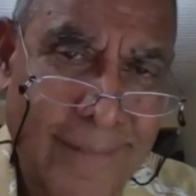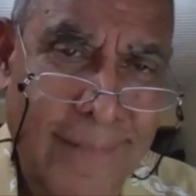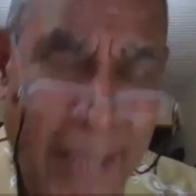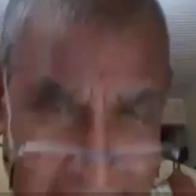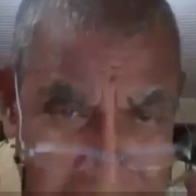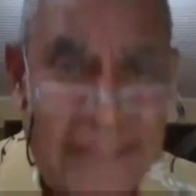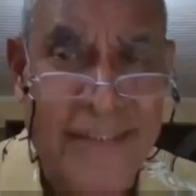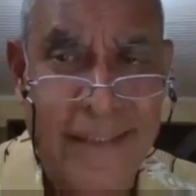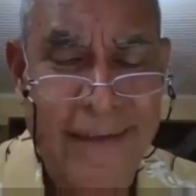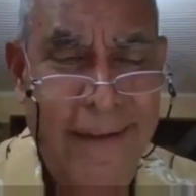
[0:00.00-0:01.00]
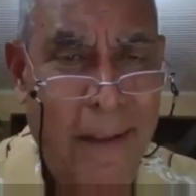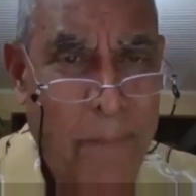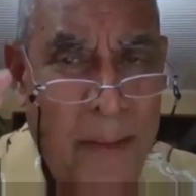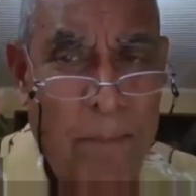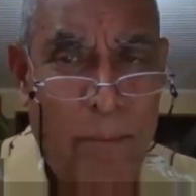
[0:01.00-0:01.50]
there is
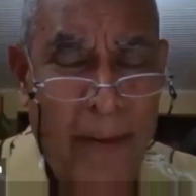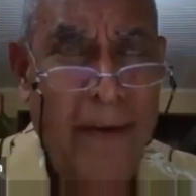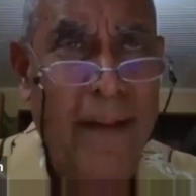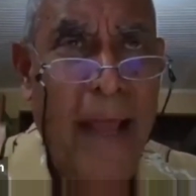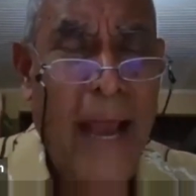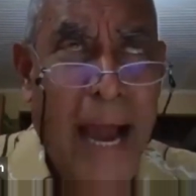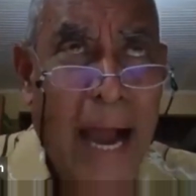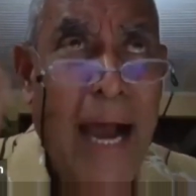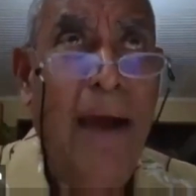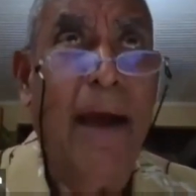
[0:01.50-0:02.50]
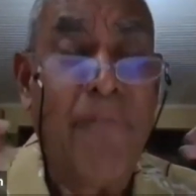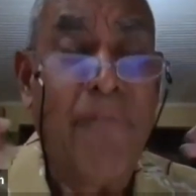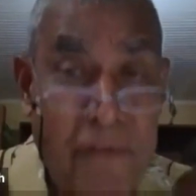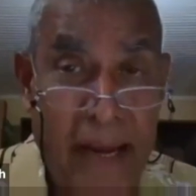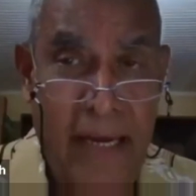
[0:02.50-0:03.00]
people are
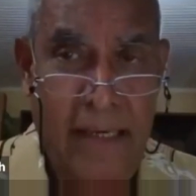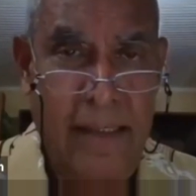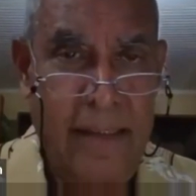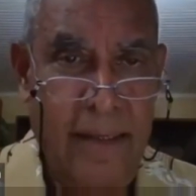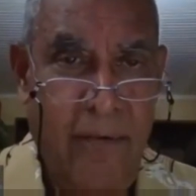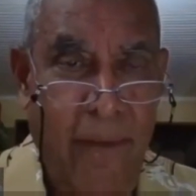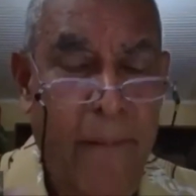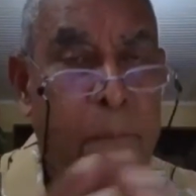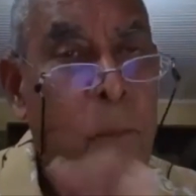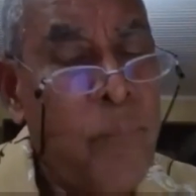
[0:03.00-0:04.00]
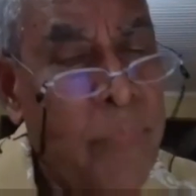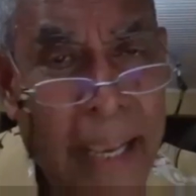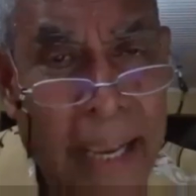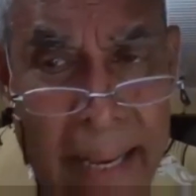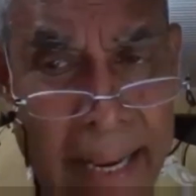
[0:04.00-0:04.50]
afraid,
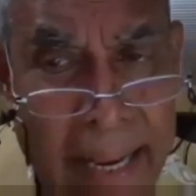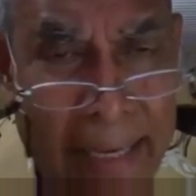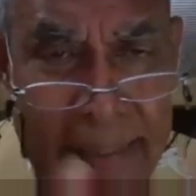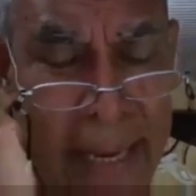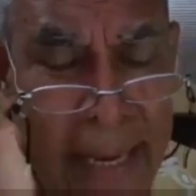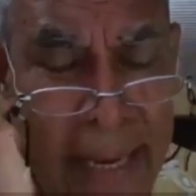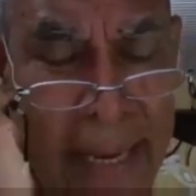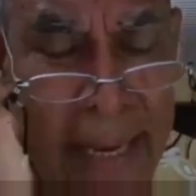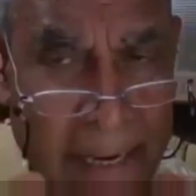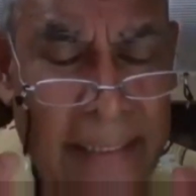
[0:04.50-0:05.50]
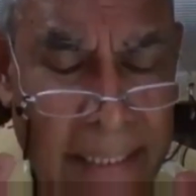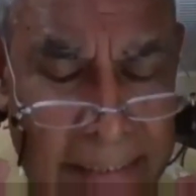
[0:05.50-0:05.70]
and and and and